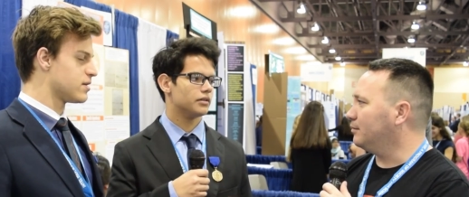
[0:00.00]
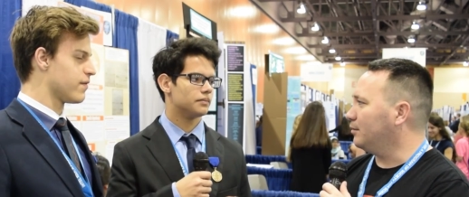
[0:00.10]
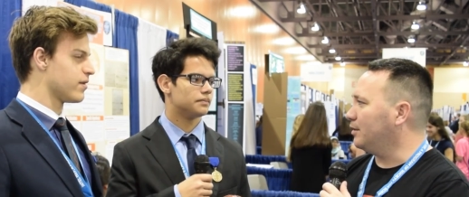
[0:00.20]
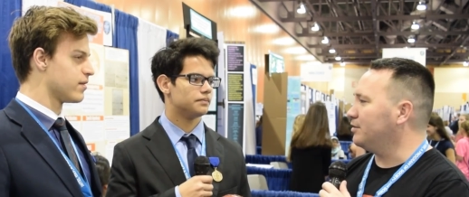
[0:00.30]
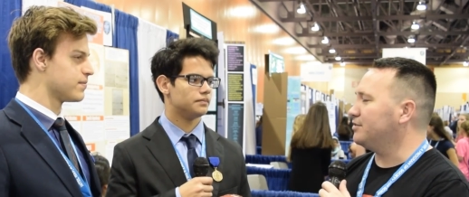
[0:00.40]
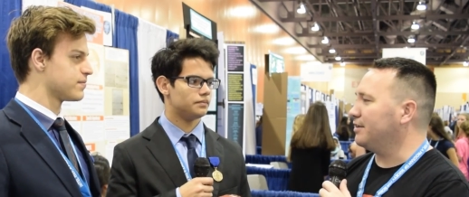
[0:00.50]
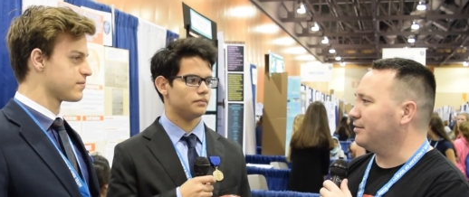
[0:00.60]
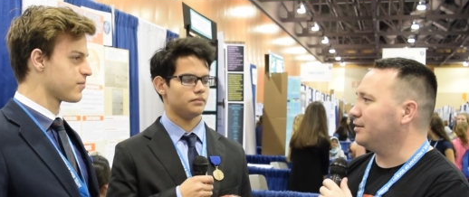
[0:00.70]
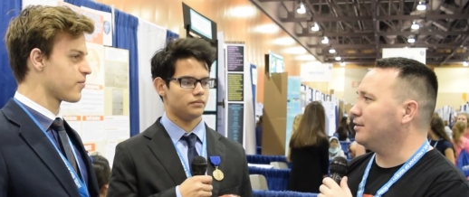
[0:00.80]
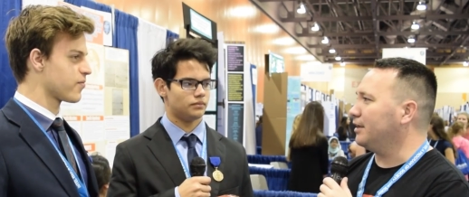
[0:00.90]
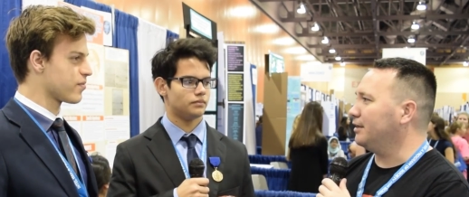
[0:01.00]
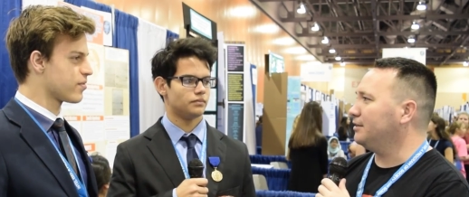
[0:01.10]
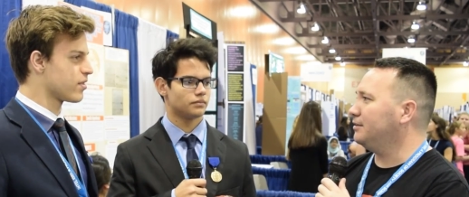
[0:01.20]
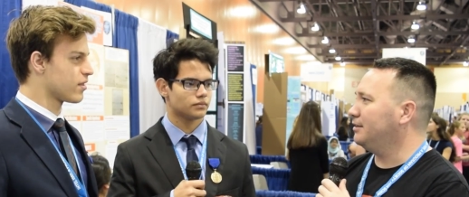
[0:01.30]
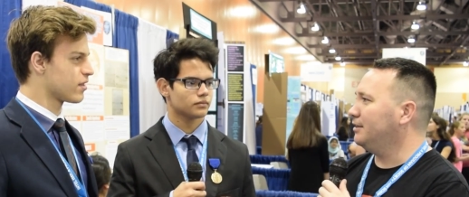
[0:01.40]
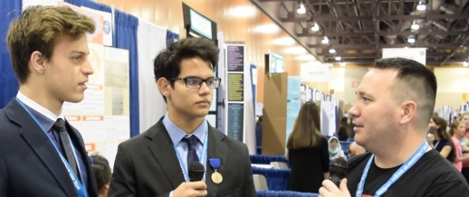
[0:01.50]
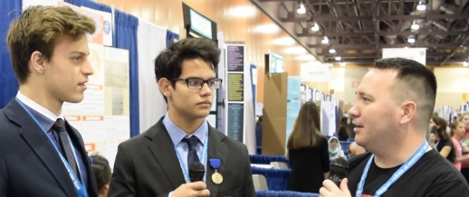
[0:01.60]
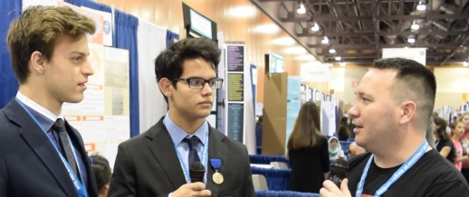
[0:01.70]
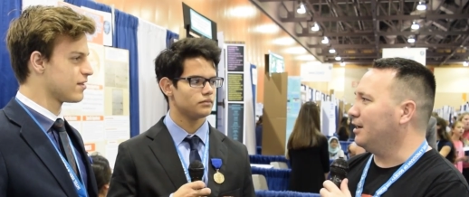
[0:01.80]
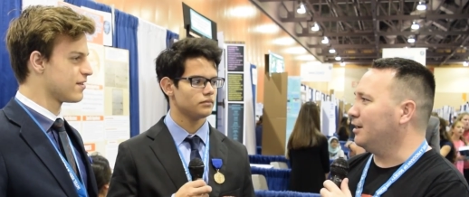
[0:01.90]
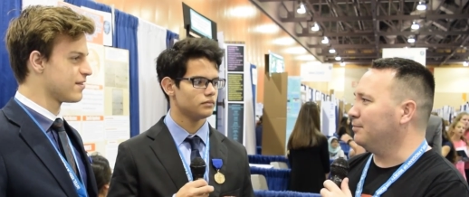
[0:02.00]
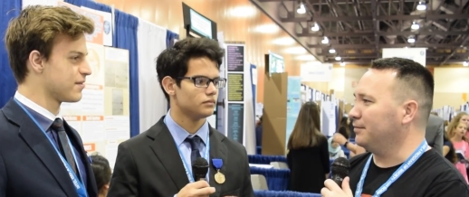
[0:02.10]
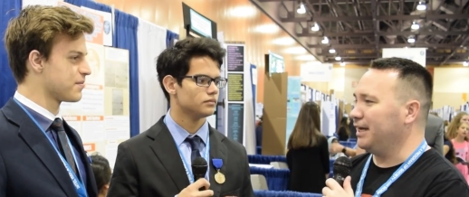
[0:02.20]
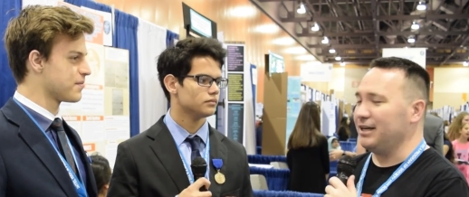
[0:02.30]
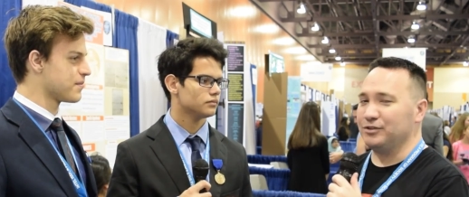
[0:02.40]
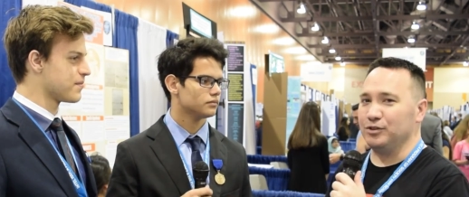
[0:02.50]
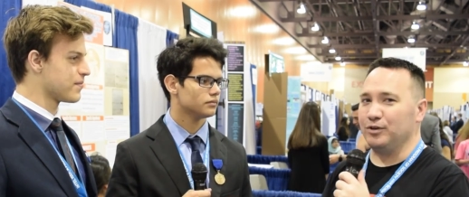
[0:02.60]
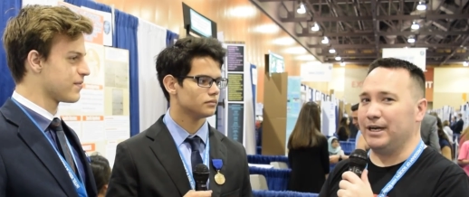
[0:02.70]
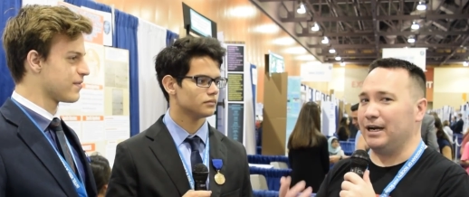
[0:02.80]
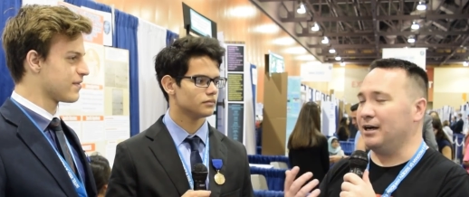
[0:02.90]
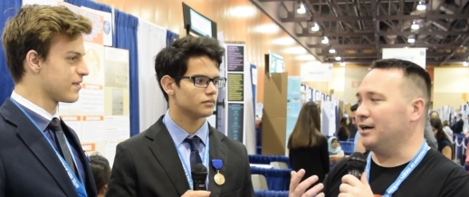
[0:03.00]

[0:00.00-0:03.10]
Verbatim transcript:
Speaker 1: 107. Okay. Yeah. So great.